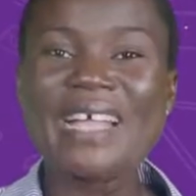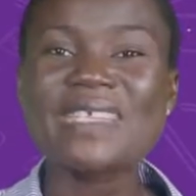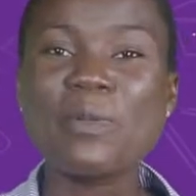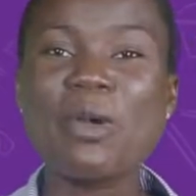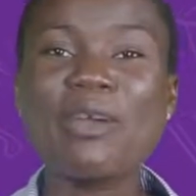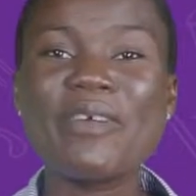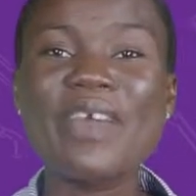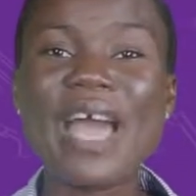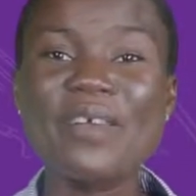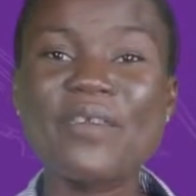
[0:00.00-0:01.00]

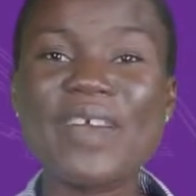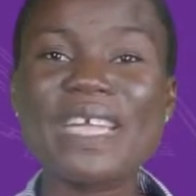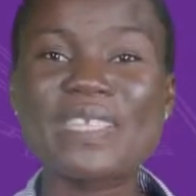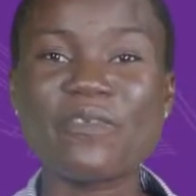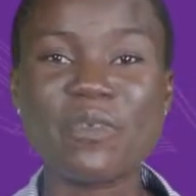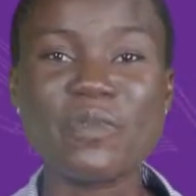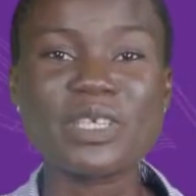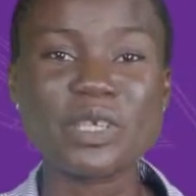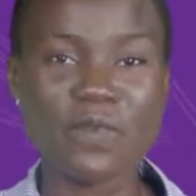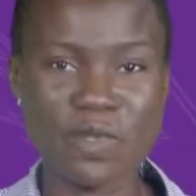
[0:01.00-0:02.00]
Topography affects the
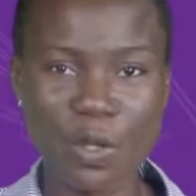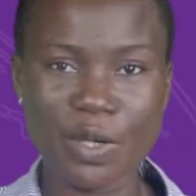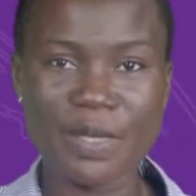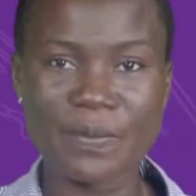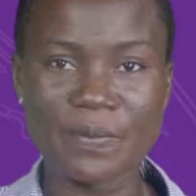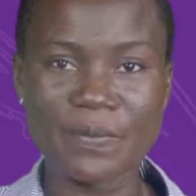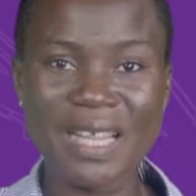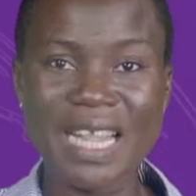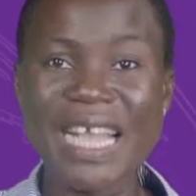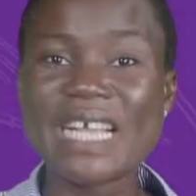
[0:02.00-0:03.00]
formation of soil.
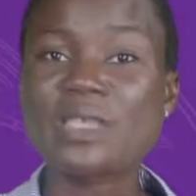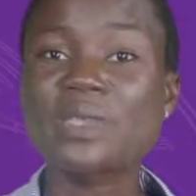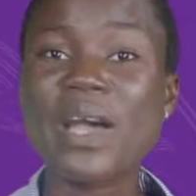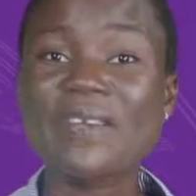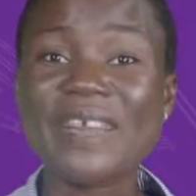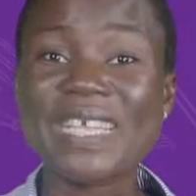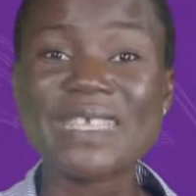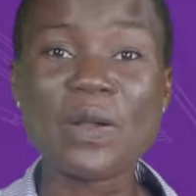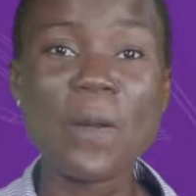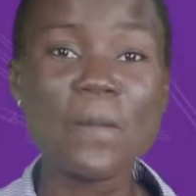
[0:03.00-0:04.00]
It also affects
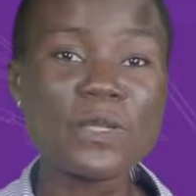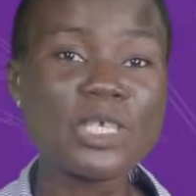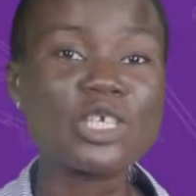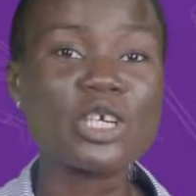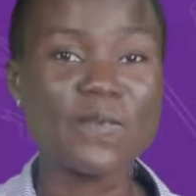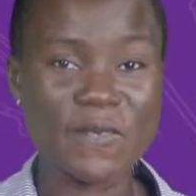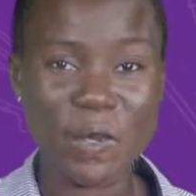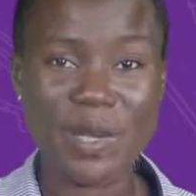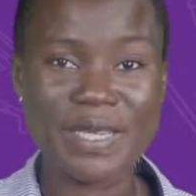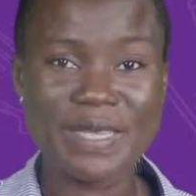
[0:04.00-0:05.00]
the composition of
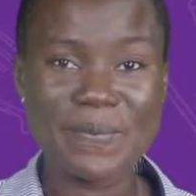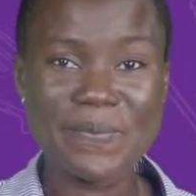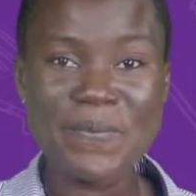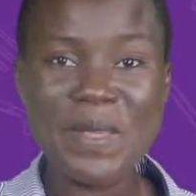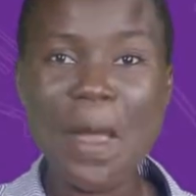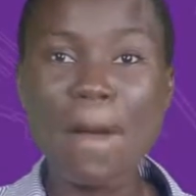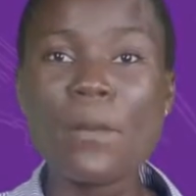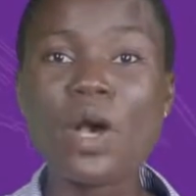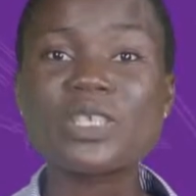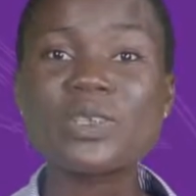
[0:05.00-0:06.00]
soils.
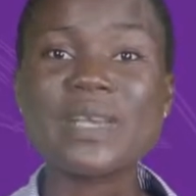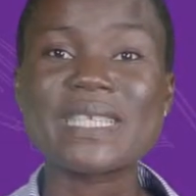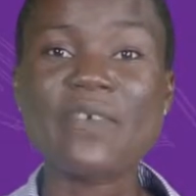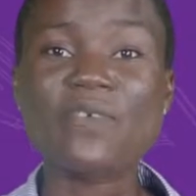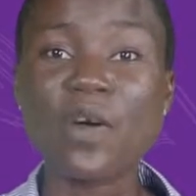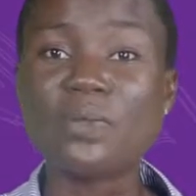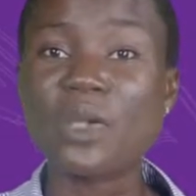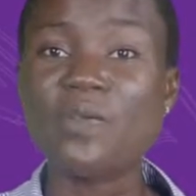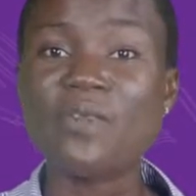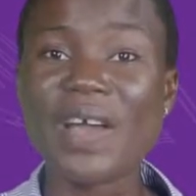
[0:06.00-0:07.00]
More soils are
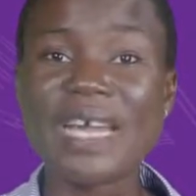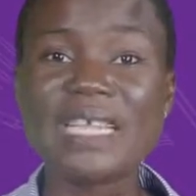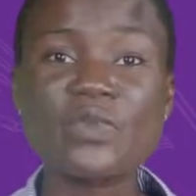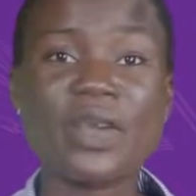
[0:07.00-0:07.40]
formed on valleys